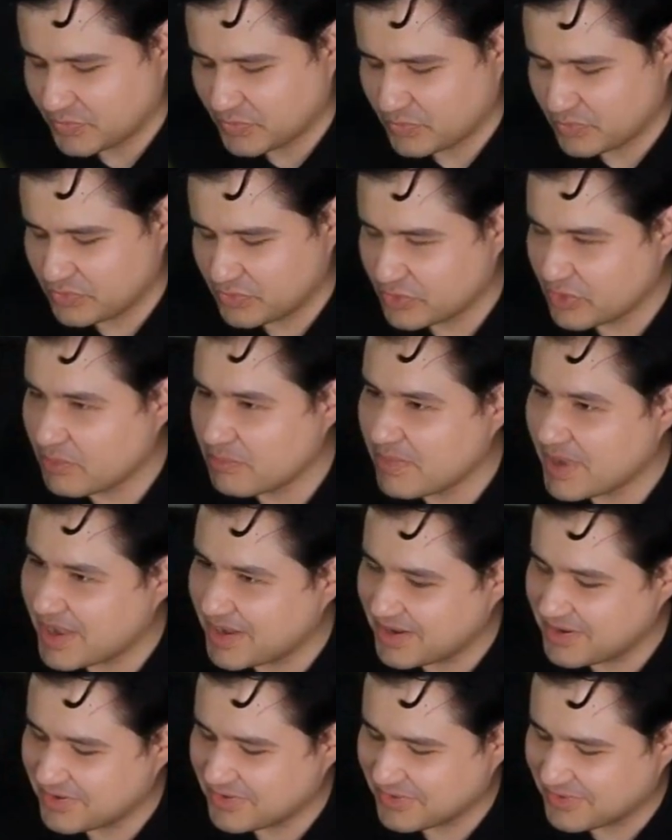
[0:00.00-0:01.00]
Not
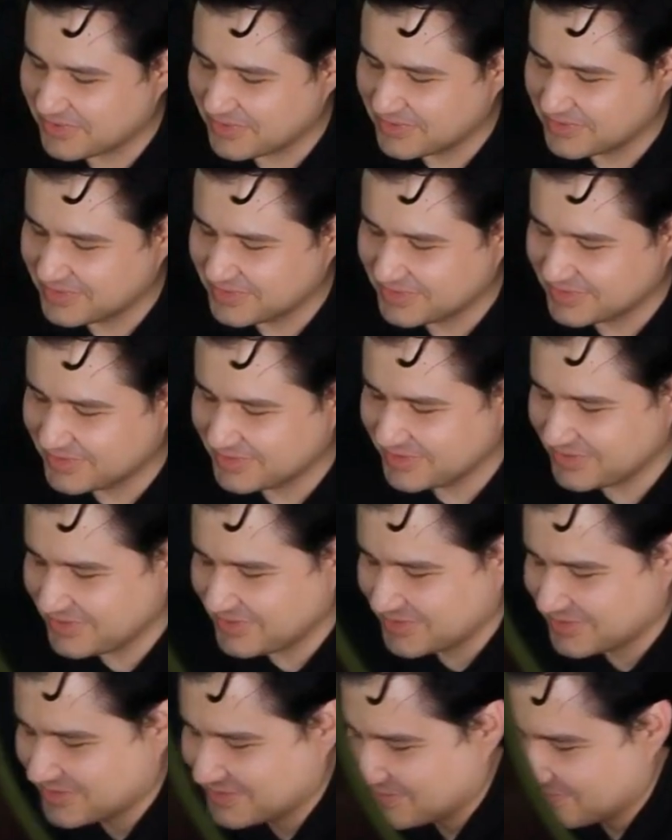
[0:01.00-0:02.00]
bad at all.
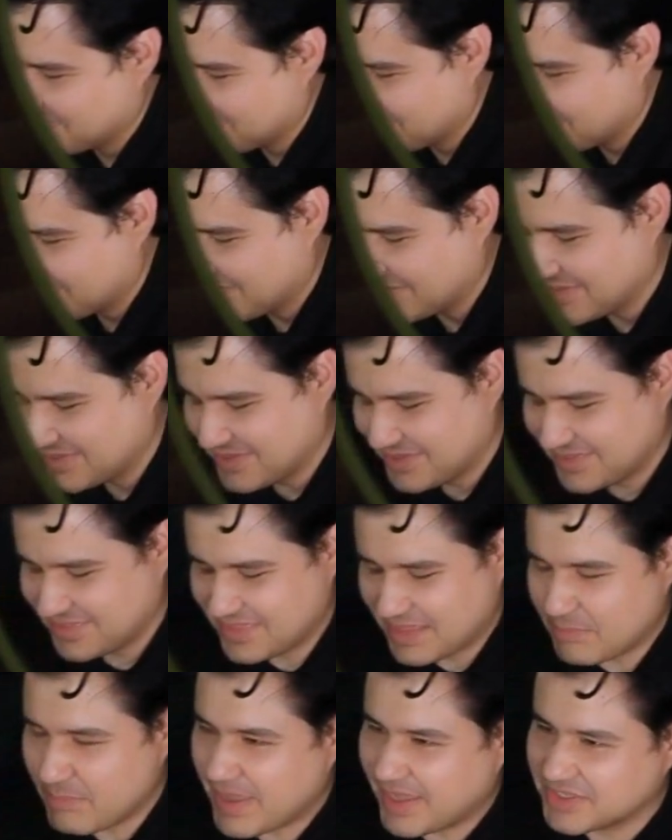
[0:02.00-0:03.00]
Look,
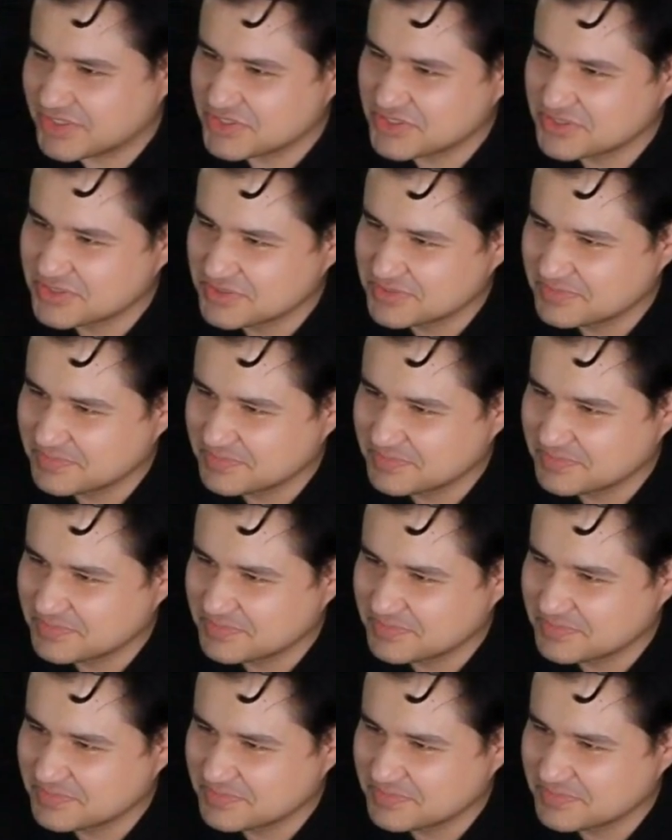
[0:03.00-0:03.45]
the match.